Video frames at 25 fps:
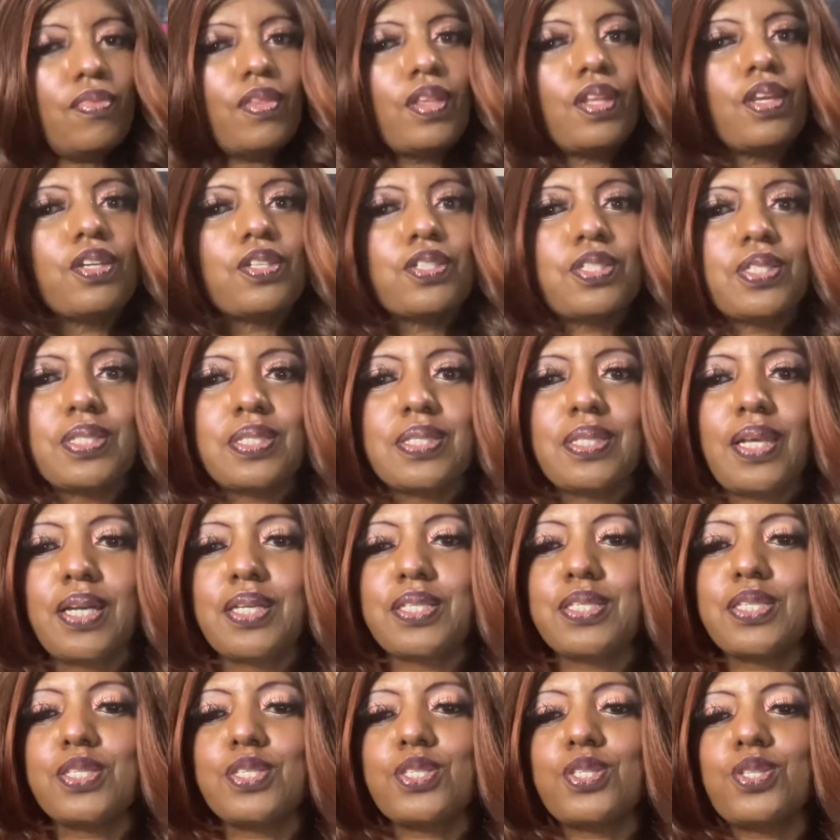She's nice
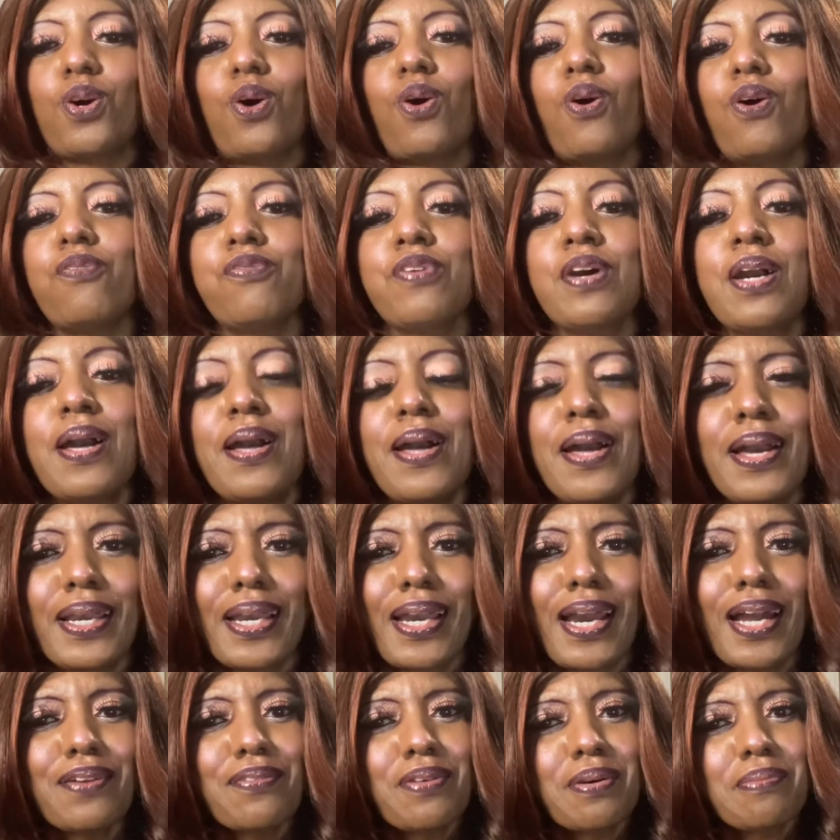and soft. Kind
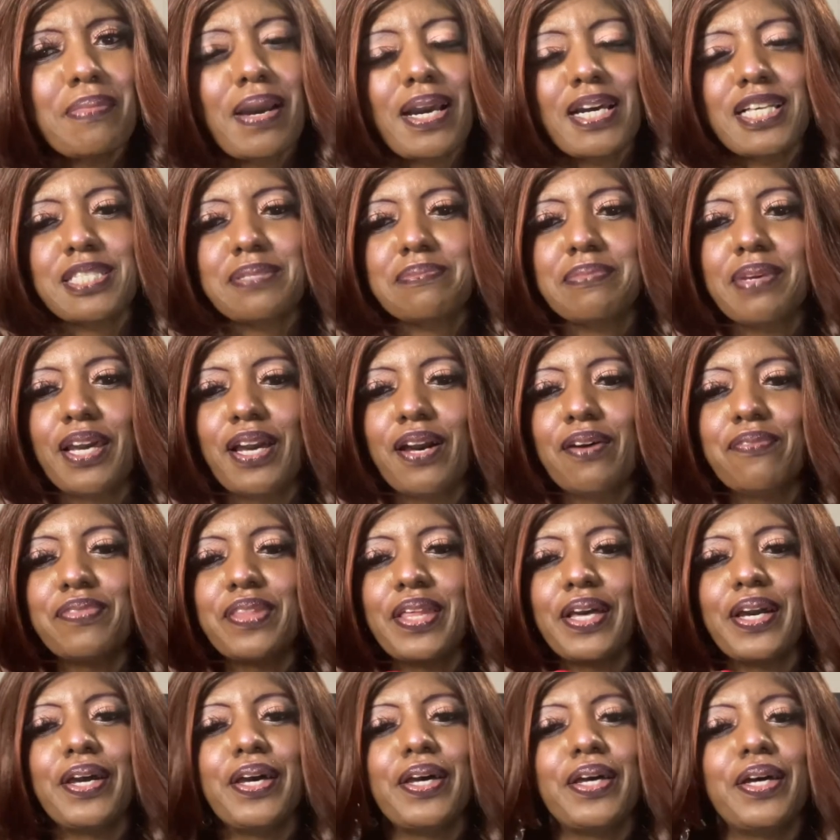of reminds me of
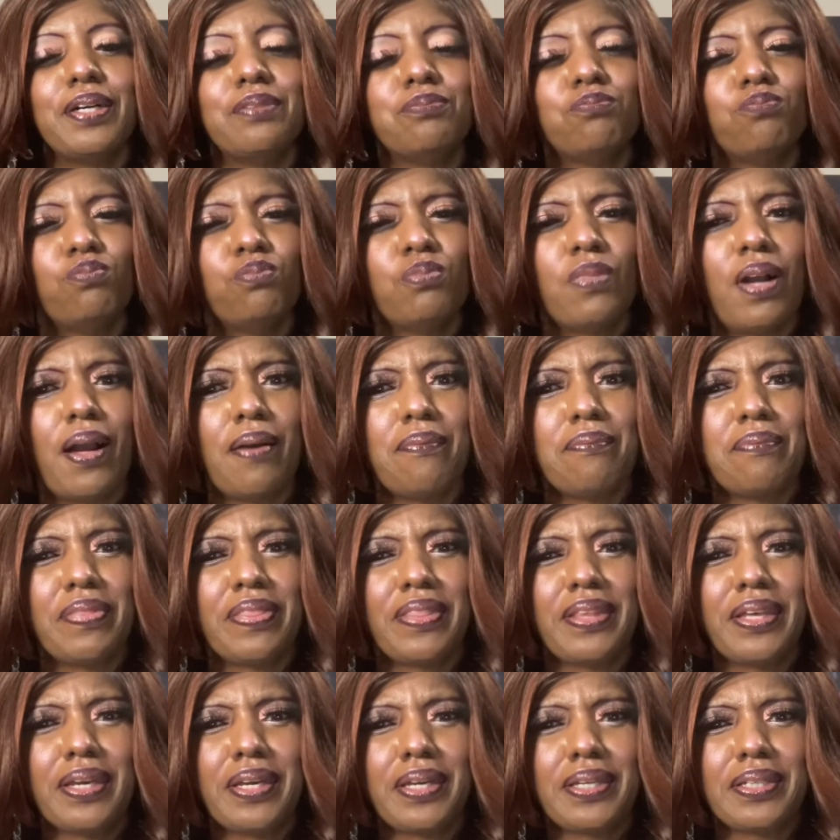that, I
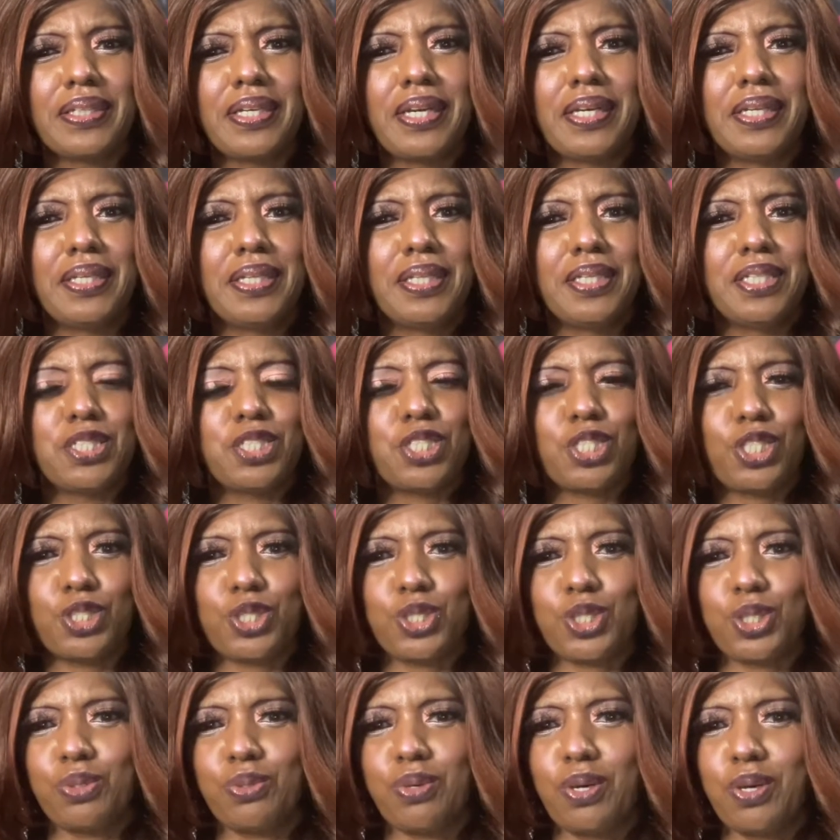think that Nisha
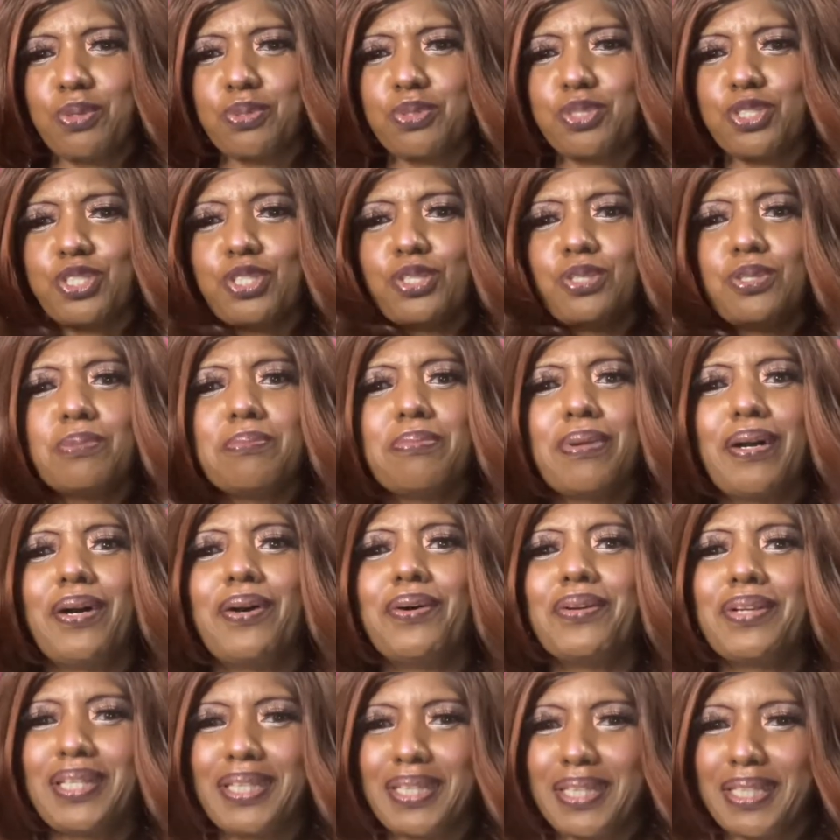202, but
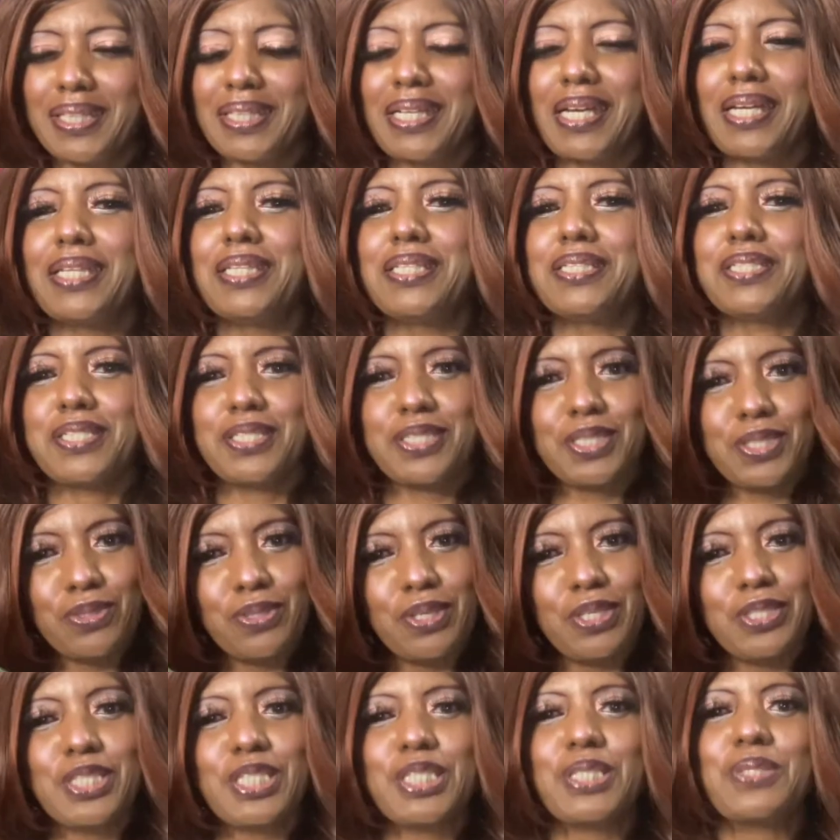only thing that Nisha
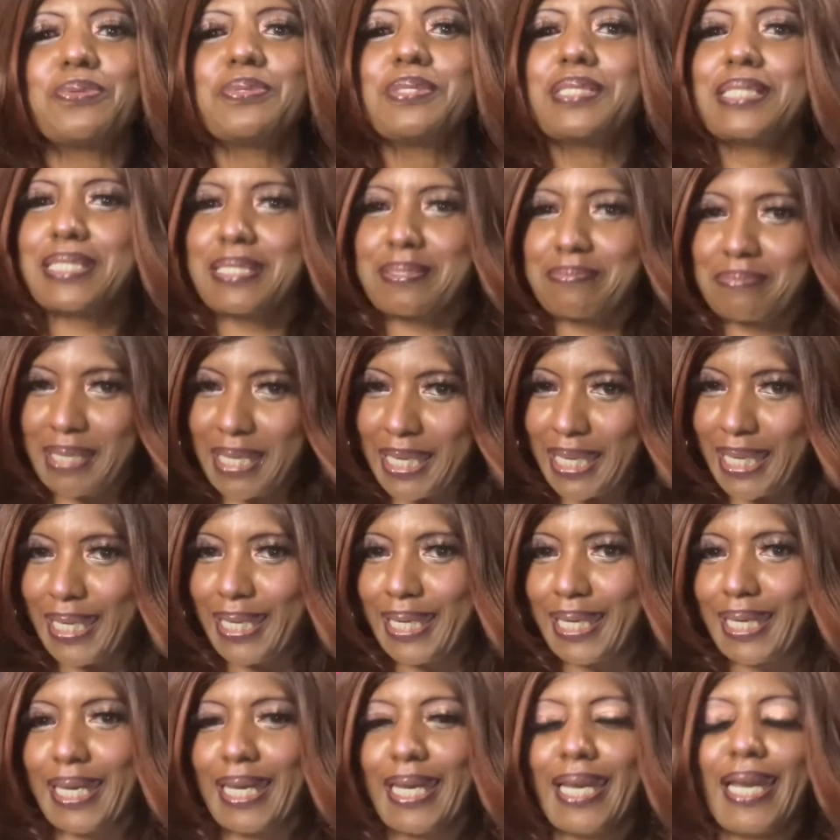202 is some
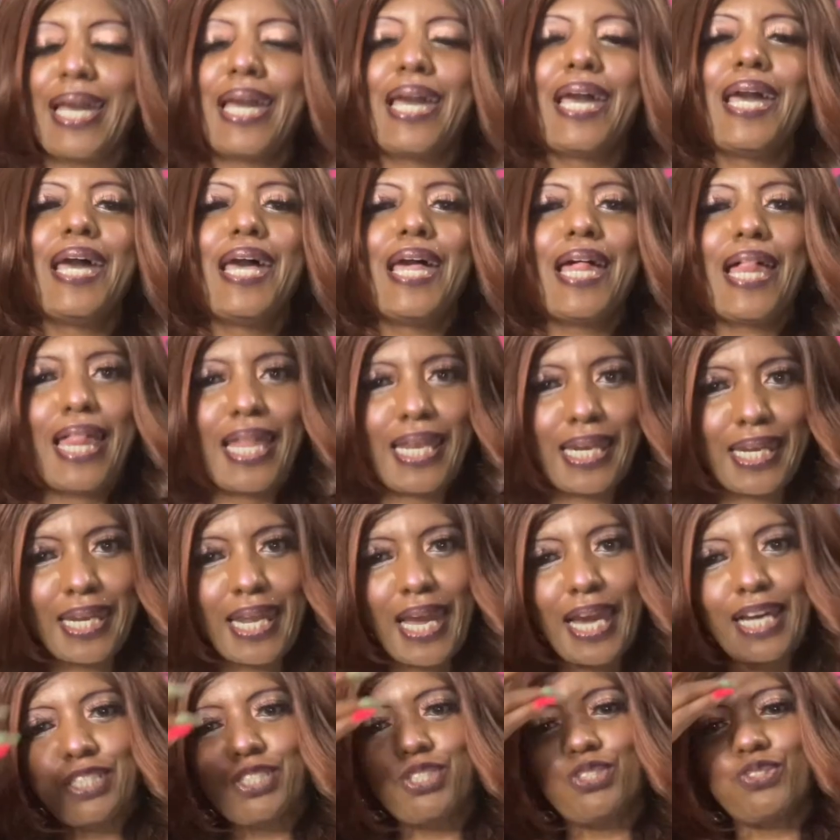kinky
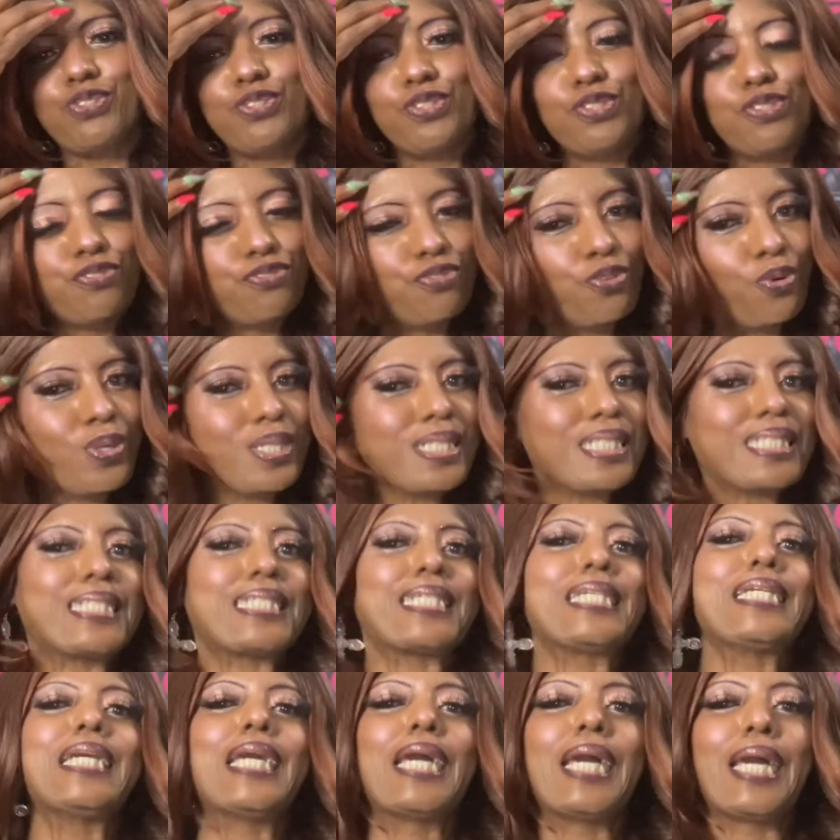natural
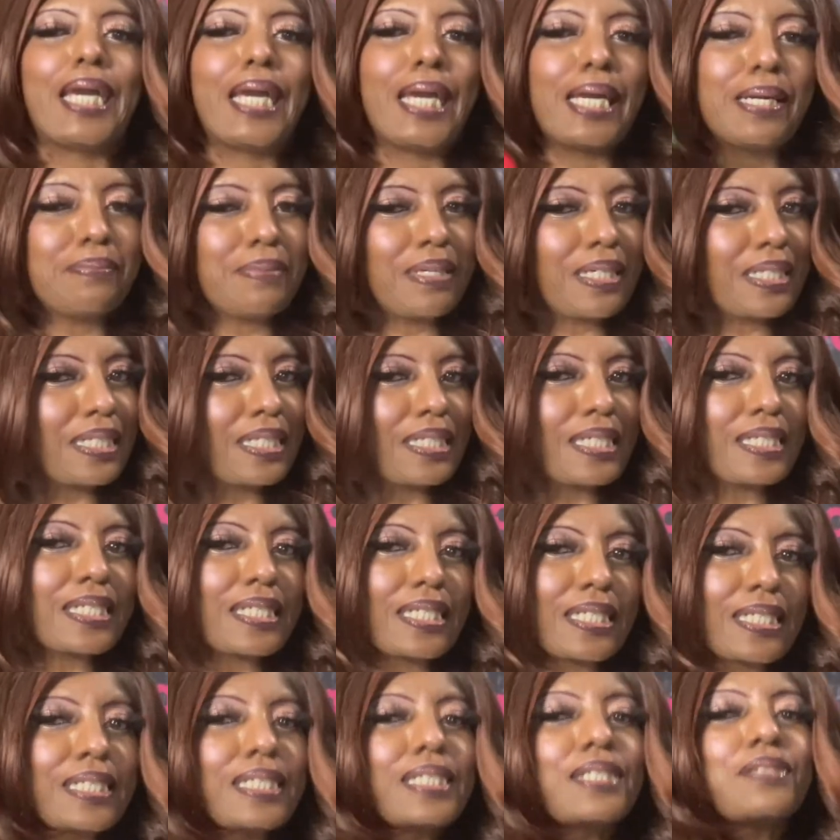4C hair. But this
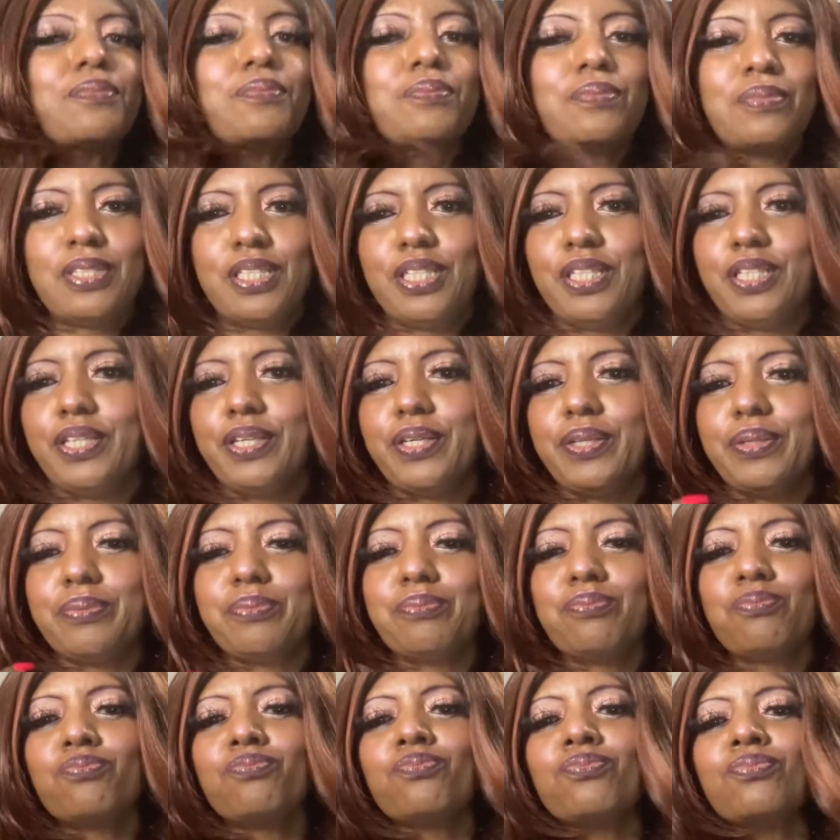is, you know,
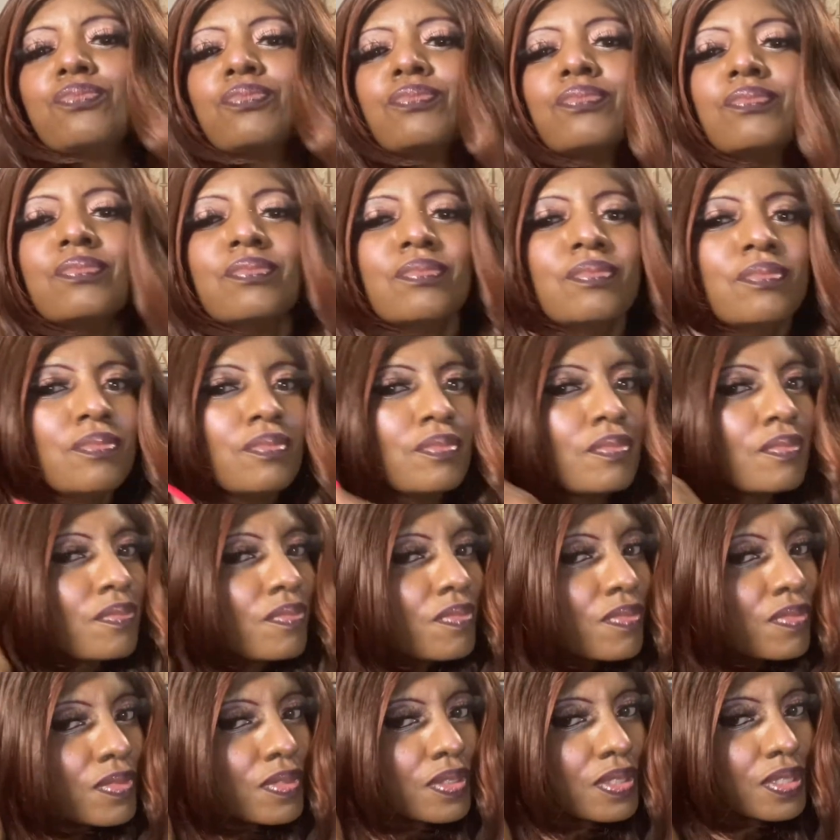
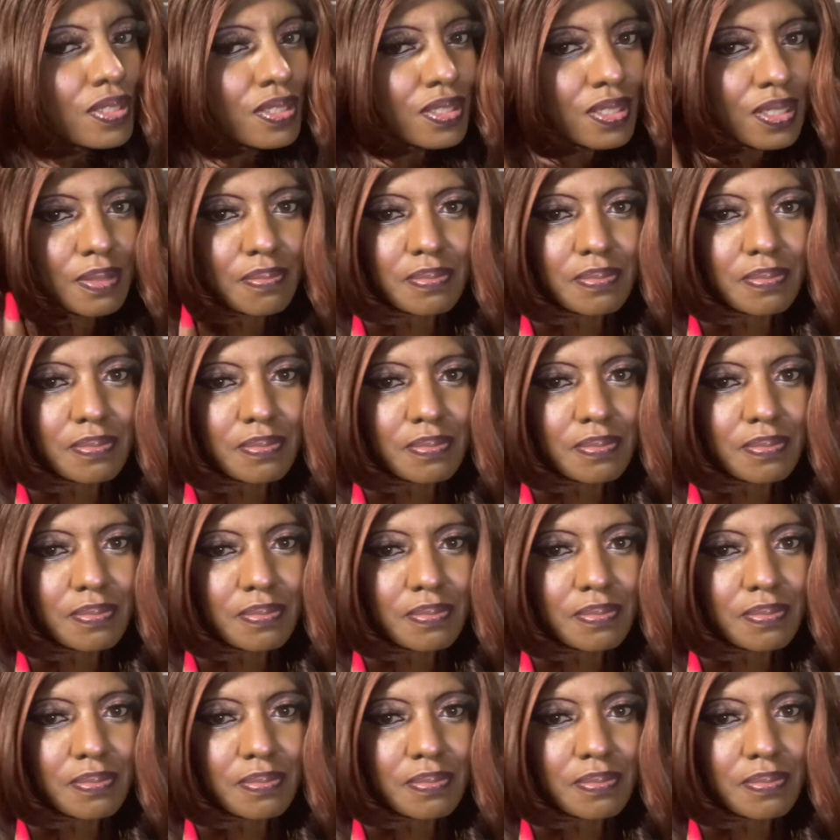some